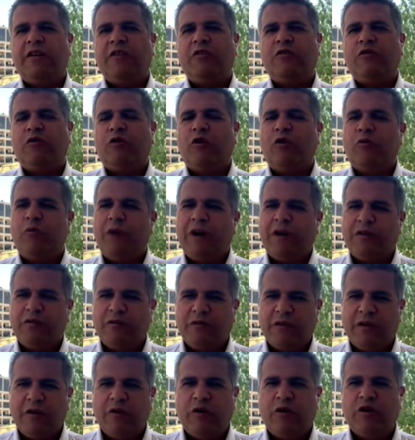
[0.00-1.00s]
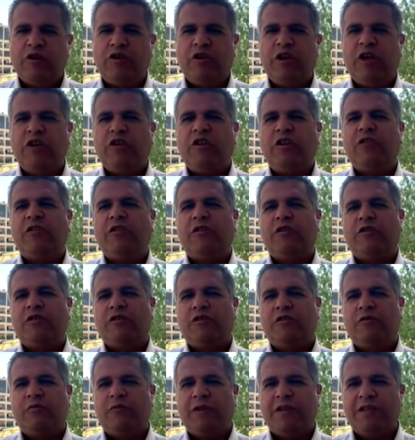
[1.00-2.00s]
he's ready to go back to the negotiation
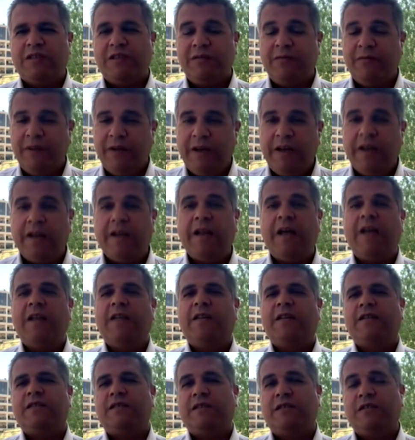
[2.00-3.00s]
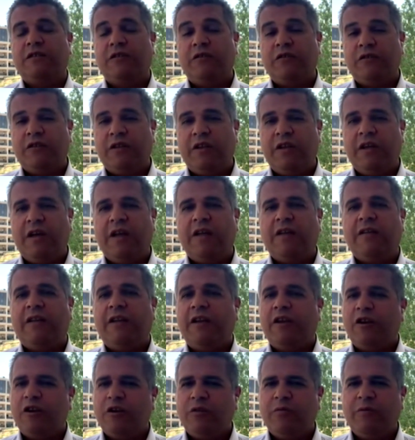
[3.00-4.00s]
to resume the civilian and the security
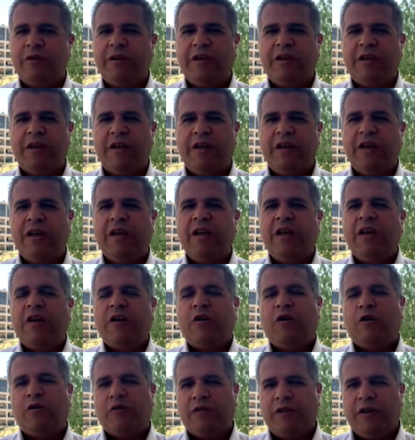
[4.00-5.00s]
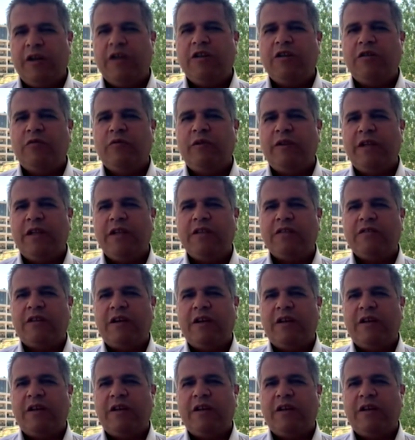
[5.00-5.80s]
and the economic uh, coordination with